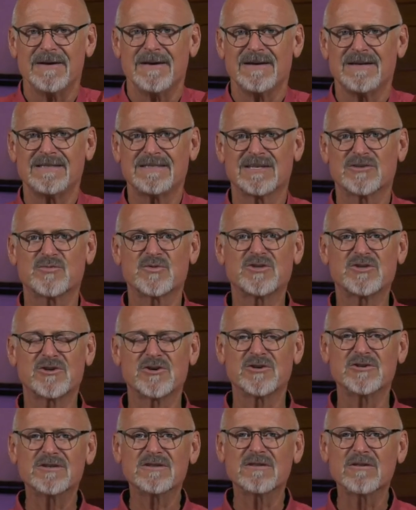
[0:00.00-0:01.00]
He says,
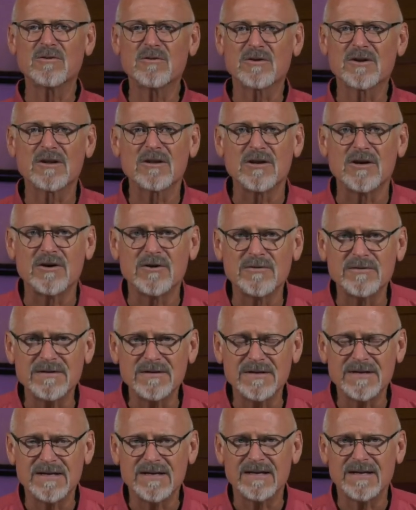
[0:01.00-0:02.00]
return to the Lord
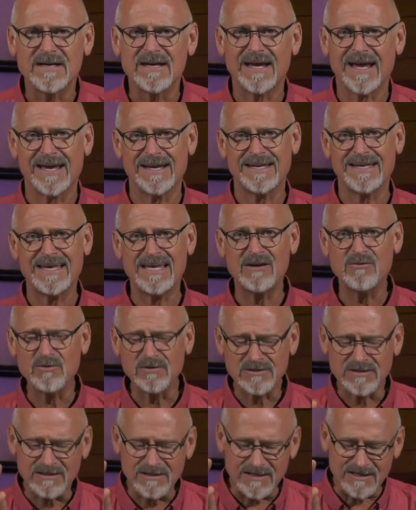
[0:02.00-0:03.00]
alone, and he
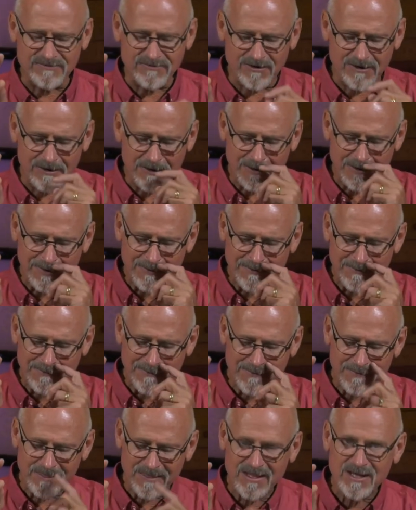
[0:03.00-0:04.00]
will deliver
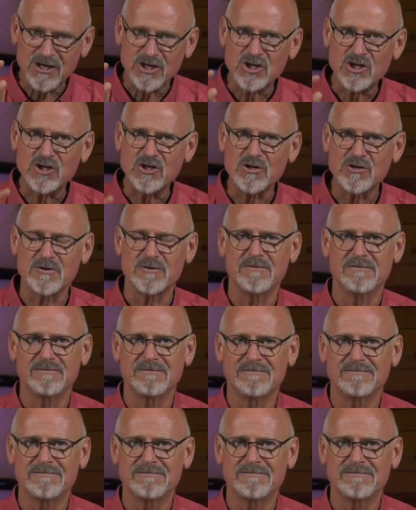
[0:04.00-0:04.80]
you.